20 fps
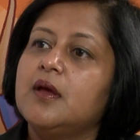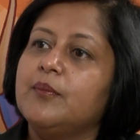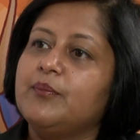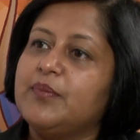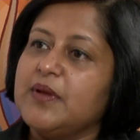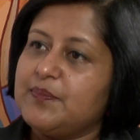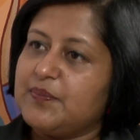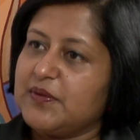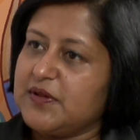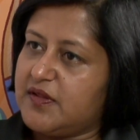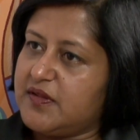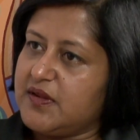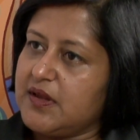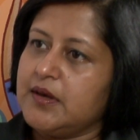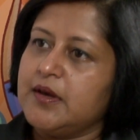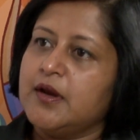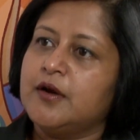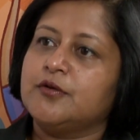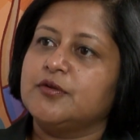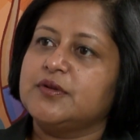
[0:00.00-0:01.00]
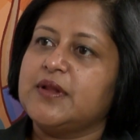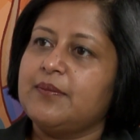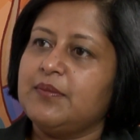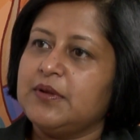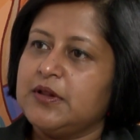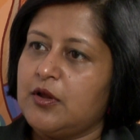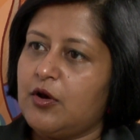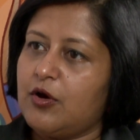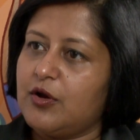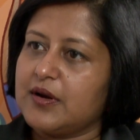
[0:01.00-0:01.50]
people senior to them
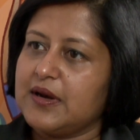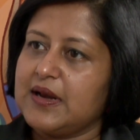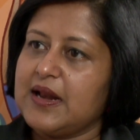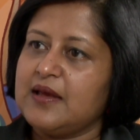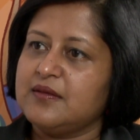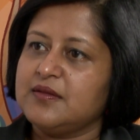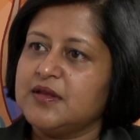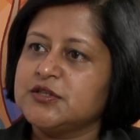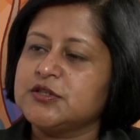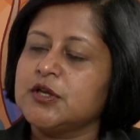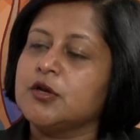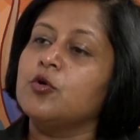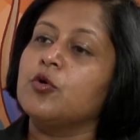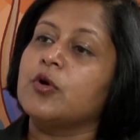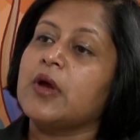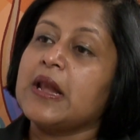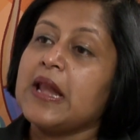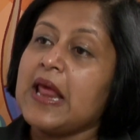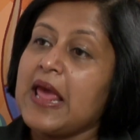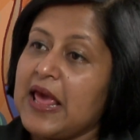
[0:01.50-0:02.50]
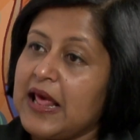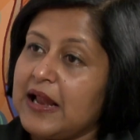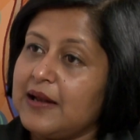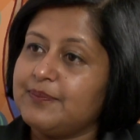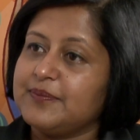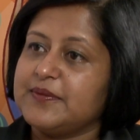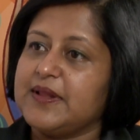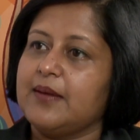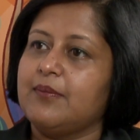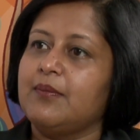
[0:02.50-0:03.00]
in the organization who can
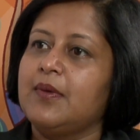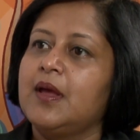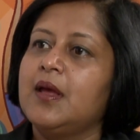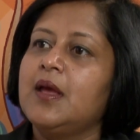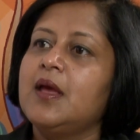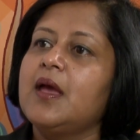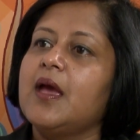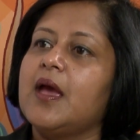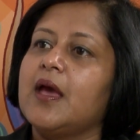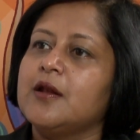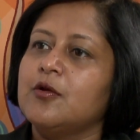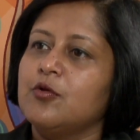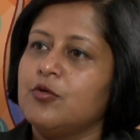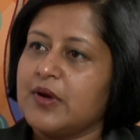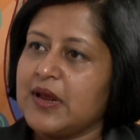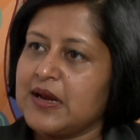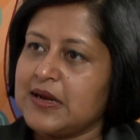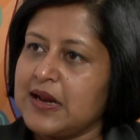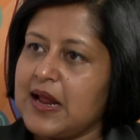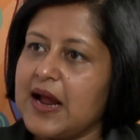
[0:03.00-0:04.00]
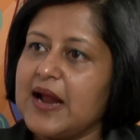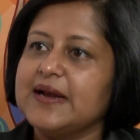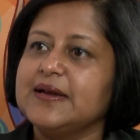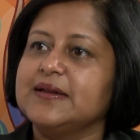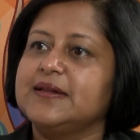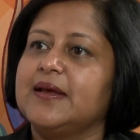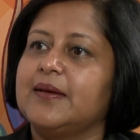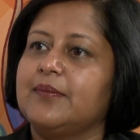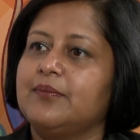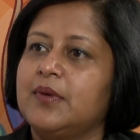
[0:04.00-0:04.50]
help them and who can guide
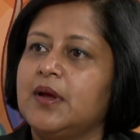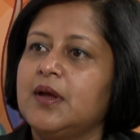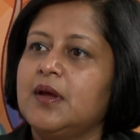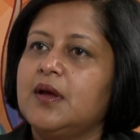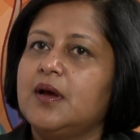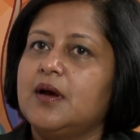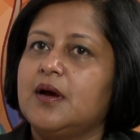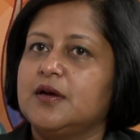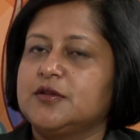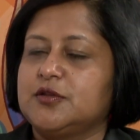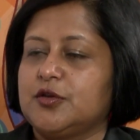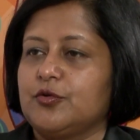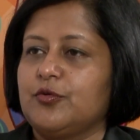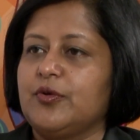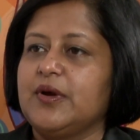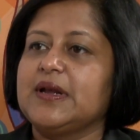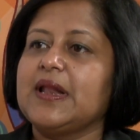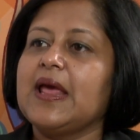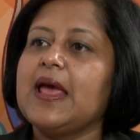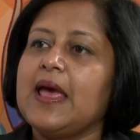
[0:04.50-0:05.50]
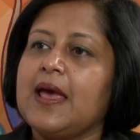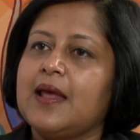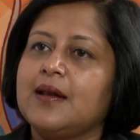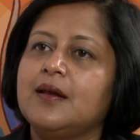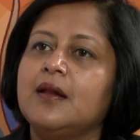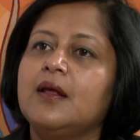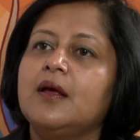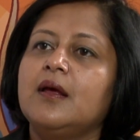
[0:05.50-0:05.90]
them through it. And